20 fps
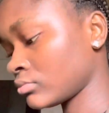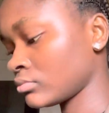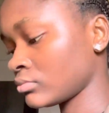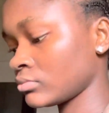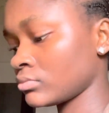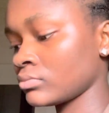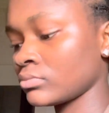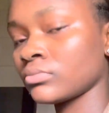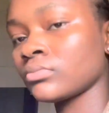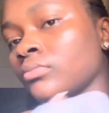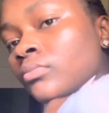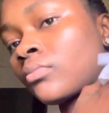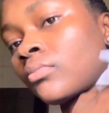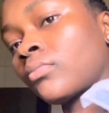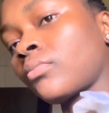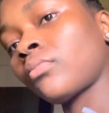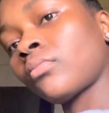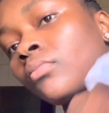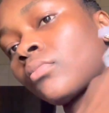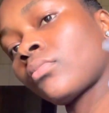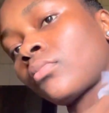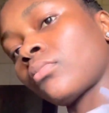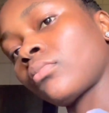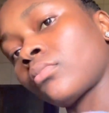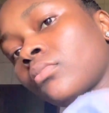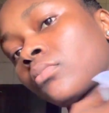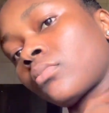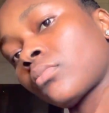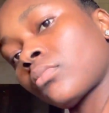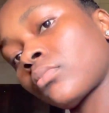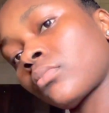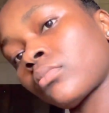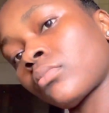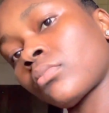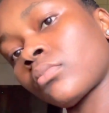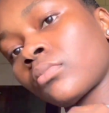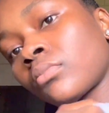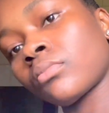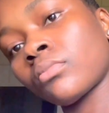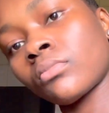At this point I was like,
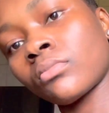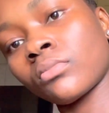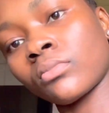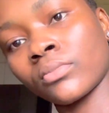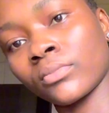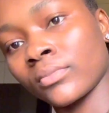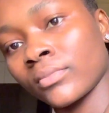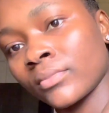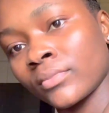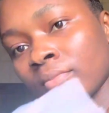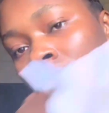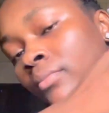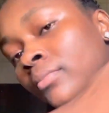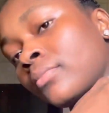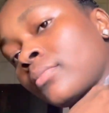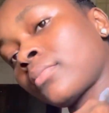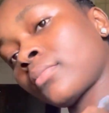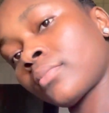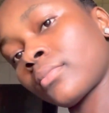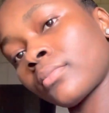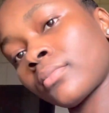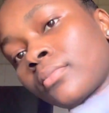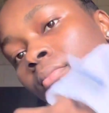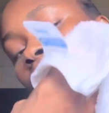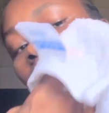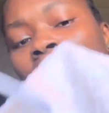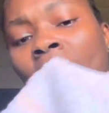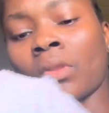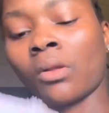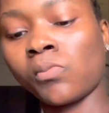am I sure I'm seeing